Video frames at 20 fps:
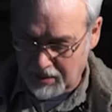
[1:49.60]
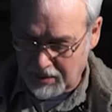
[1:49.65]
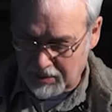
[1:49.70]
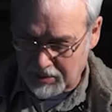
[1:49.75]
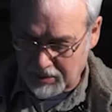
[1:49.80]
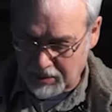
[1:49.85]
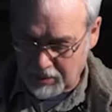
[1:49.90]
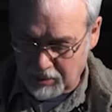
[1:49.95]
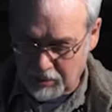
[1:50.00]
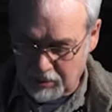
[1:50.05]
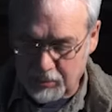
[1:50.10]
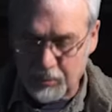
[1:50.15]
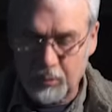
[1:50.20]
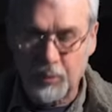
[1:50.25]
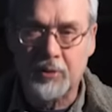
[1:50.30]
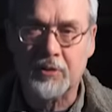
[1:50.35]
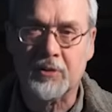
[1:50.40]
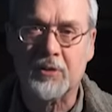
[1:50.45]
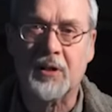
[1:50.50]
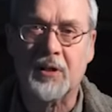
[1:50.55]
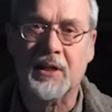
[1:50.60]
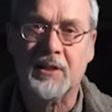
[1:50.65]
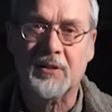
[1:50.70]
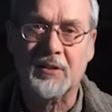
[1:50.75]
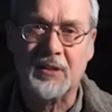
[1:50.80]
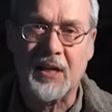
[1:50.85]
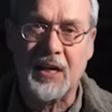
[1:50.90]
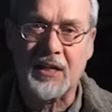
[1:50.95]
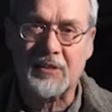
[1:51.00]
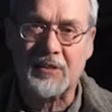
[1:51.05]
So woods like
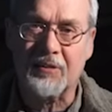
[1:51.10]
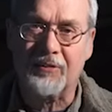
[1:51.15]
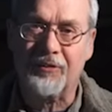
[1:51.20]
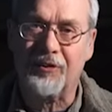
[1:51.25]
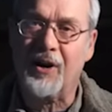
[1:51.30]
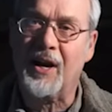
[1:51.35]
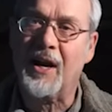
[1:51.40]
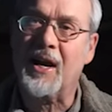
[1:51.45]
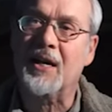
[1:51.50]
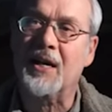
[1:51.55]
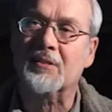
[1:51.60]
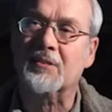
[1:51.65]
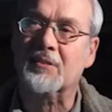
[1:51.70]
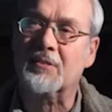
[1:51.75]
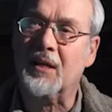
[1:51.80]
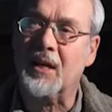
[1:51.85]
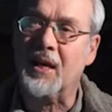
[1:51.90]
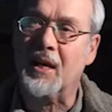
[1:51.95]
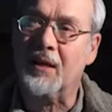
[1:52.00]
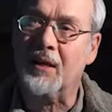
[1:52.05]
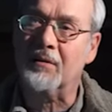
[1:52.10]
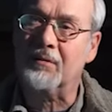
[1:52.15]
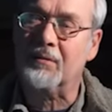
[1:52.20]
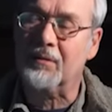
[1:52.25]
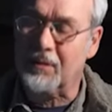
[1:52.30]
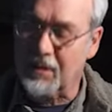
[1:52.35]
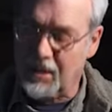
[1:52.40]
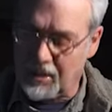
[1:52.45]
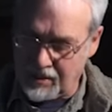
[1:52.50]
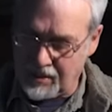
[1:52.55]
sassafras
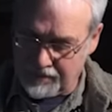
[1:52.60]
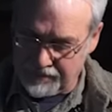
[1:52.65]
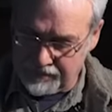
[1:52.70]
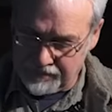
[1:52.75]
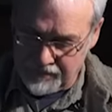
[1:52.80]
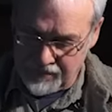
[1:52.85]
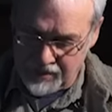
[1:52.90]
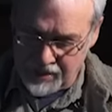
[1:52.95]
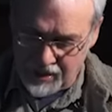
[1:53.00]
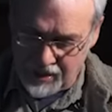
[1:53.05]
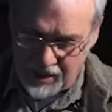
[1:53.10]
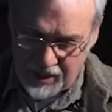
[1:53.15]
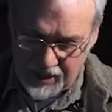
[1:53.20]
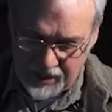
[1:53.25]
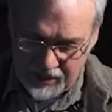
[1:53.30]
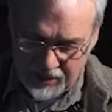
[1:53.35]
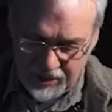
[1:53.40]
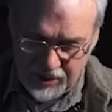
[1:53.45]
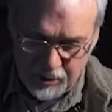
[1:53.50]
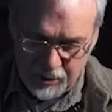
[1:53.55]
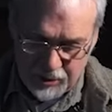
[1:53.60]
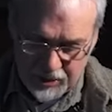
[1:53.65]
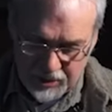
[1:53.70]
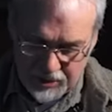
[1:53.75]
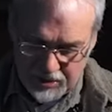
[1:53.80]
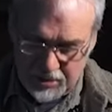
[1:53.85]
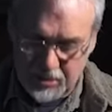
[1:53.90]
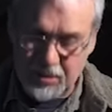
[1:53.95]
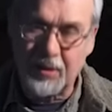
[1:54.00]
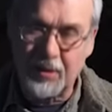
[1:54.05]
and honey
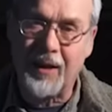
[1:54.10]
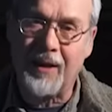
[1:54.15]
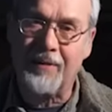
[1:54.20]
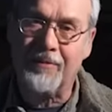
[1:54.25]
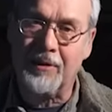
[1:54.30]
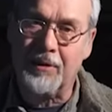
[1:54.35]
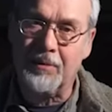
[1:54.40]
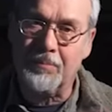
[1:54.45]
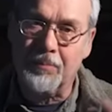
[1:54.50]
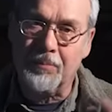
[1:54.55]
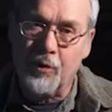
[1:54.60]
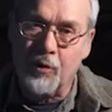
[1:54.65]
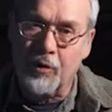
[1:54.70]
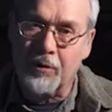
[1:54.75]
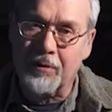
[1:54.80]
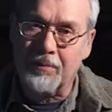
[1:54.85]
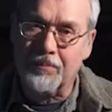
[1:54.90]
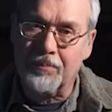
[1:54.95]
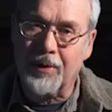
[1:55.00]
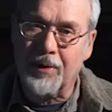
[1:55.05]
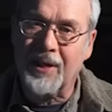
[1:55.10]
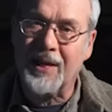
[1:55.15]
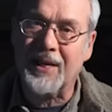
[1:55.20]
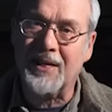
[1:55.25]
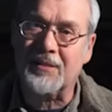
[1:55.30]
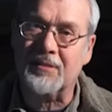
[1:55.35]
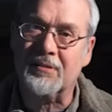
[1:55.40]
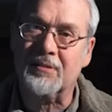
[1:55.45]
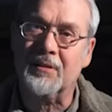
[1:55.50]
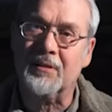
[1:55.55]
locust have an important
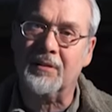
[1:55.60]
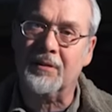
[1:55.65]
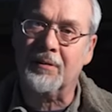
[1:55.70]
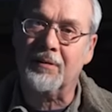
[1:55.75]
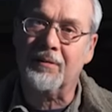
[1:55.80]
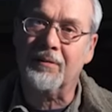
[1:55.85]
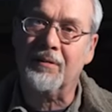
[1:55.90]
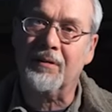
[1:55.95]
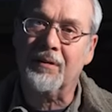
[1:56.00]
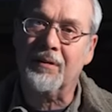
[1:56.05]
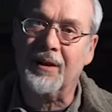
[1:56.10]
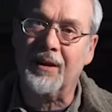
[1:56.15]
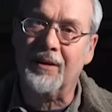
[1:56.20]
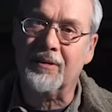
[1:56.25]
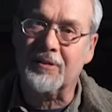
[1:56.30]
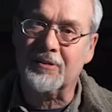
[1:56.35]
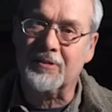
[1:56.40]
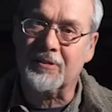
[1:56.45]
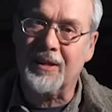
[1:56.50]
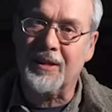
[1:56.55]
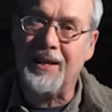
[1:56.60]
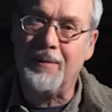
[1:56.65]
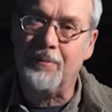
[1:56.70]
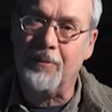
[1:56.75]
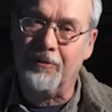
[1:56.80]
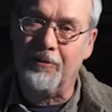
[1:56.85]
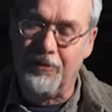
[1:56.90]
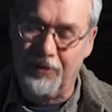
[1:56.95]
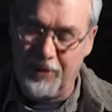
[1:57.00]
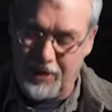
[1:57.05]
place in the
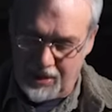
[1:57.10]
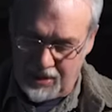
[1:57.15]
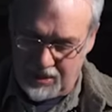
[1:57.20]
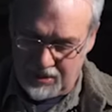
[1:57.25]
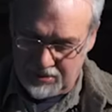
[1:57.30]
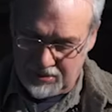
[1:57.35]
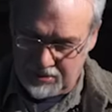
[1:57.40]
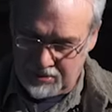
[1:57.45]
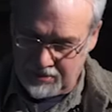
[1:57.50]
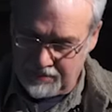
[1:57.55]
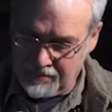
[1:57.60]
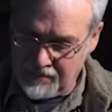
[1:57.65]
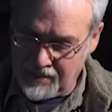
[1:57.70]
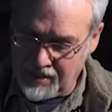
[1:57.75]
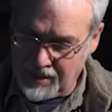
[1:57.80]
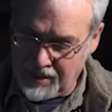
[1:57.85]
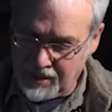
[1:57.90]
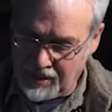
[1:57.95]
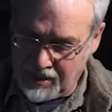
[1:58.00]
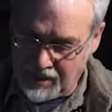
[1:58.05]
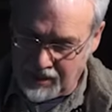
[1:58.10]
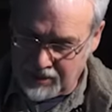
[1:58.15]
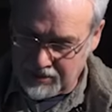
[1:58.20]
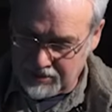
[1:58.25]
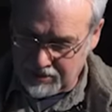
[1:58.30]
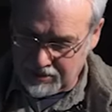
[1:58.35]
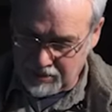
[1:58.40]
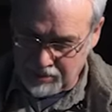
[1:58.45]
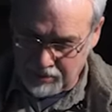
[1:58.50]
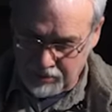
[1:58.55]
scheme of things.
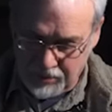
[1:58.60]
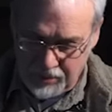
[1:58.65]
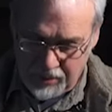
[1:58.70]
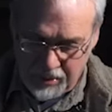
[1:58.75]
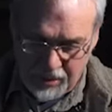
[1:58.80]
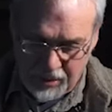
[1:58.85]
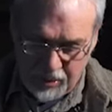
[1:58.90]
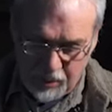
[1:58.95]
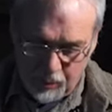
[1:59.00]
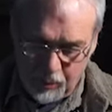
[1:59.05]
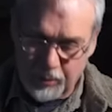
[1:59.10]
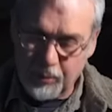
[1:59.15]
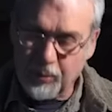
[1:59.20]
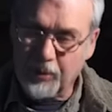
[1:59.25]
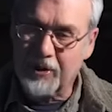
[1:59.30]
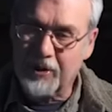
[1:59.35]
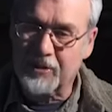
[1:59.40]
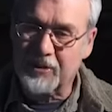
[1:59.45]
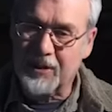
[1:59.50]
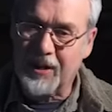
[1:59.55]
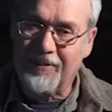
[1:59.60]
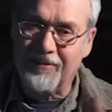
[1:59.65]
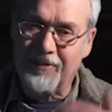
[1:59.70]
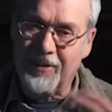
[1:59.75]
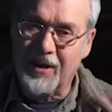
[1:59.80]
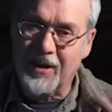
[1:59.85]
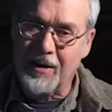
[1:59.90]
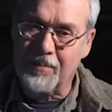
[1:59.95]
And so woodworkers have the